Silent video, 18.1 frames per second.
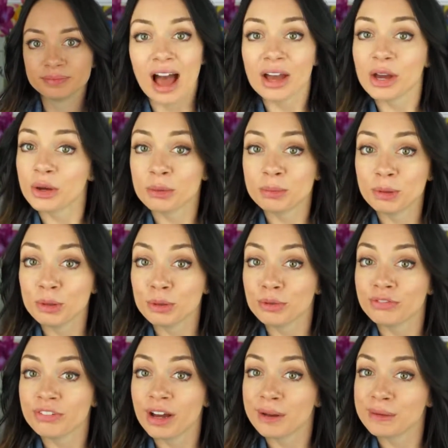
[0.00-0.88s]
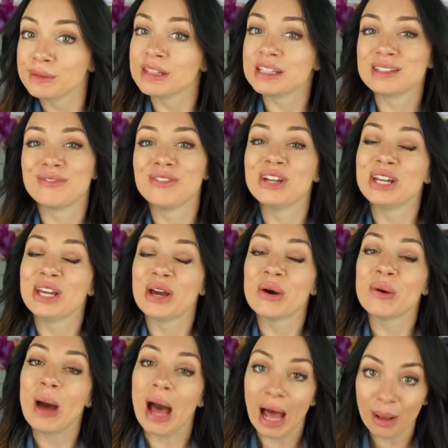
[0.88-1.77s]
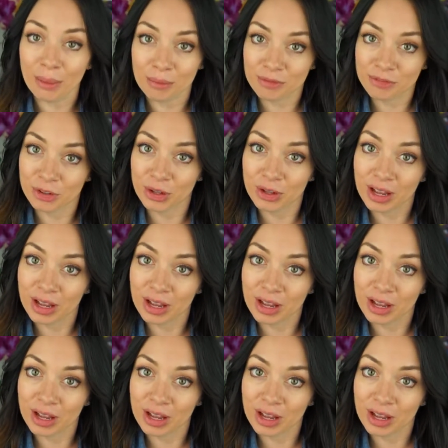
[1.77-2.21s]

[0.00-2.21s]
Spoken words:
I hope you found this video helpful.